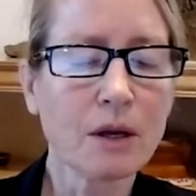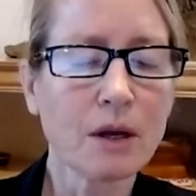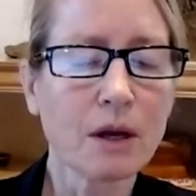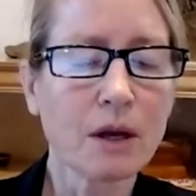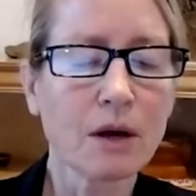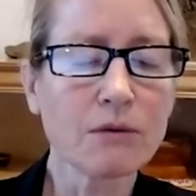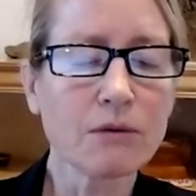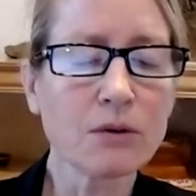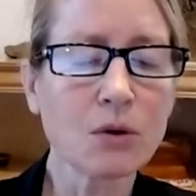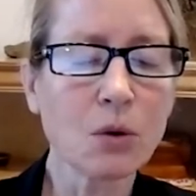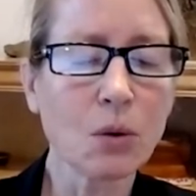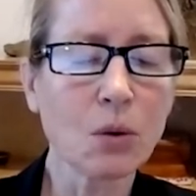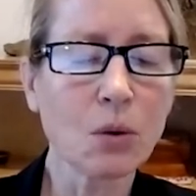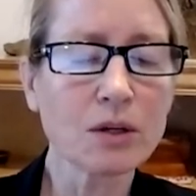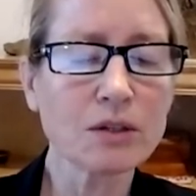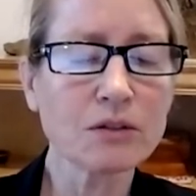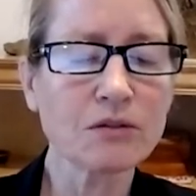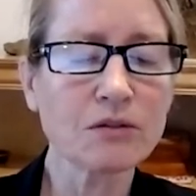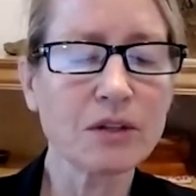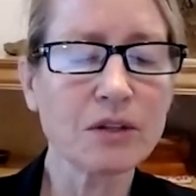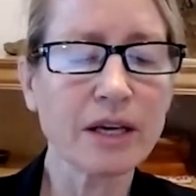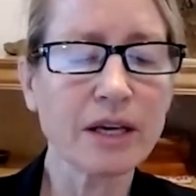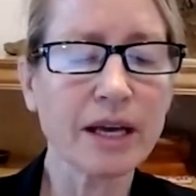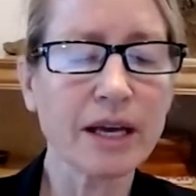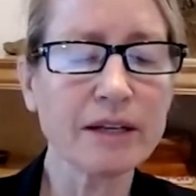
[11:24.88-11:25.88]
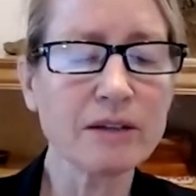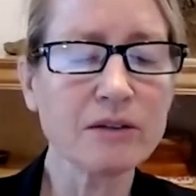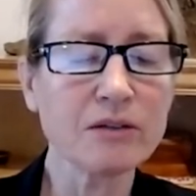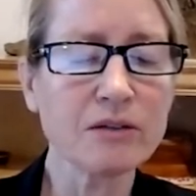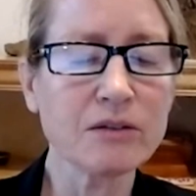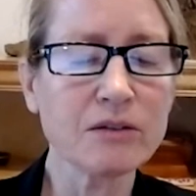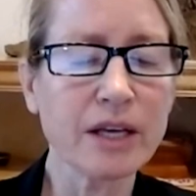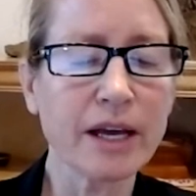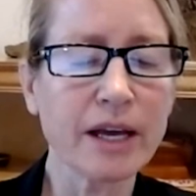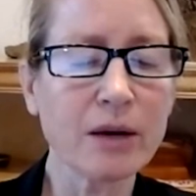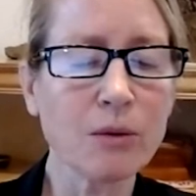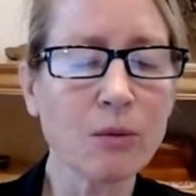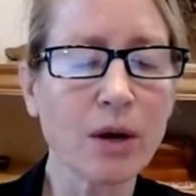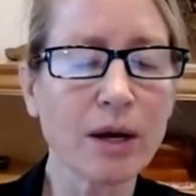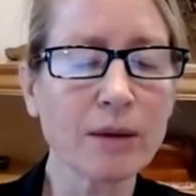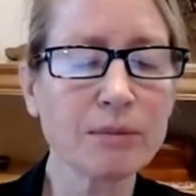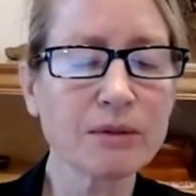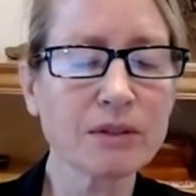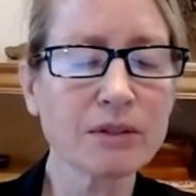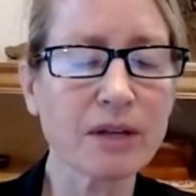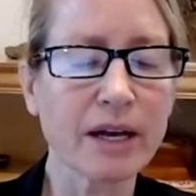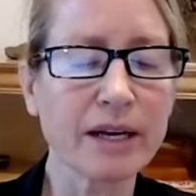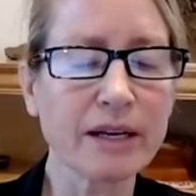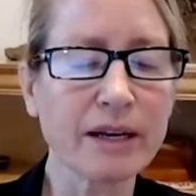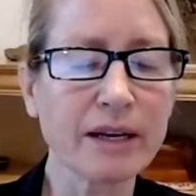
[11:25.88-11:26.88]
Of course, the KCA
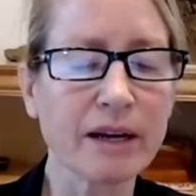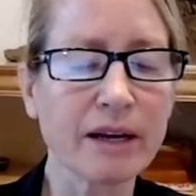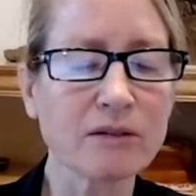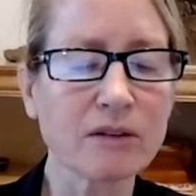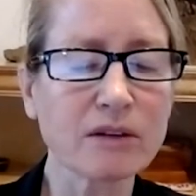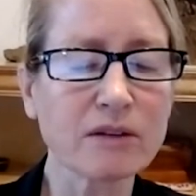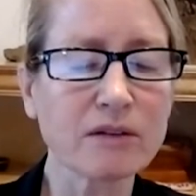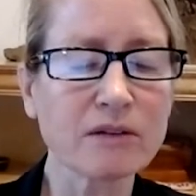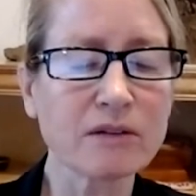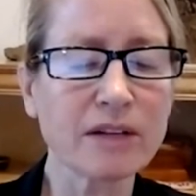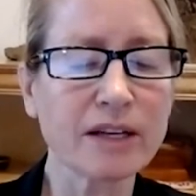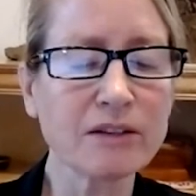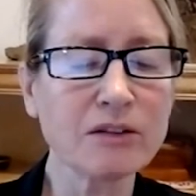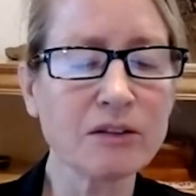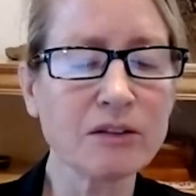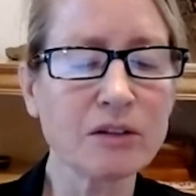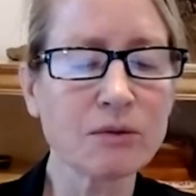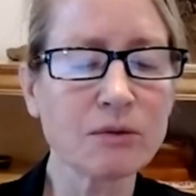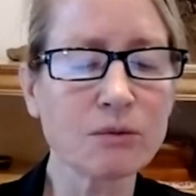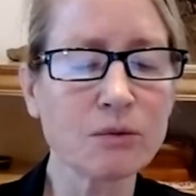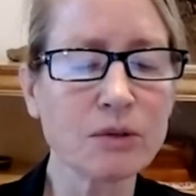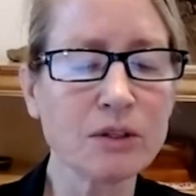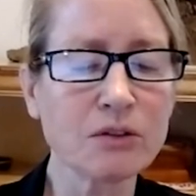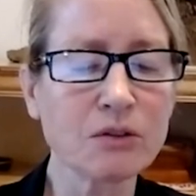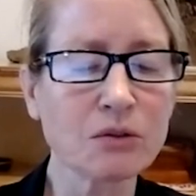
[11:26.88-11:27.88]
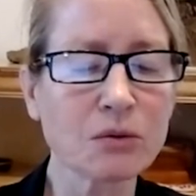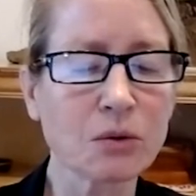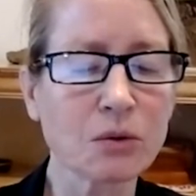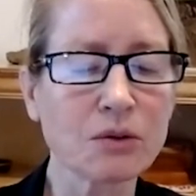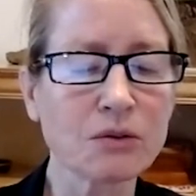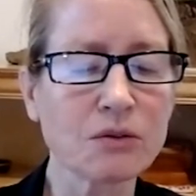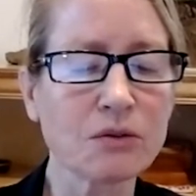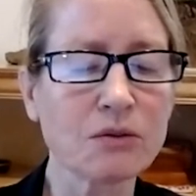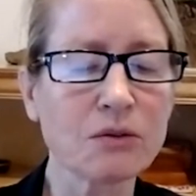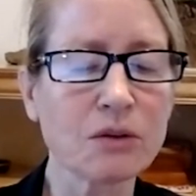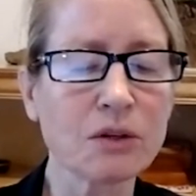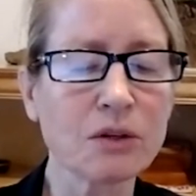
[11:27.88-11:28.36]
website has extensive resources,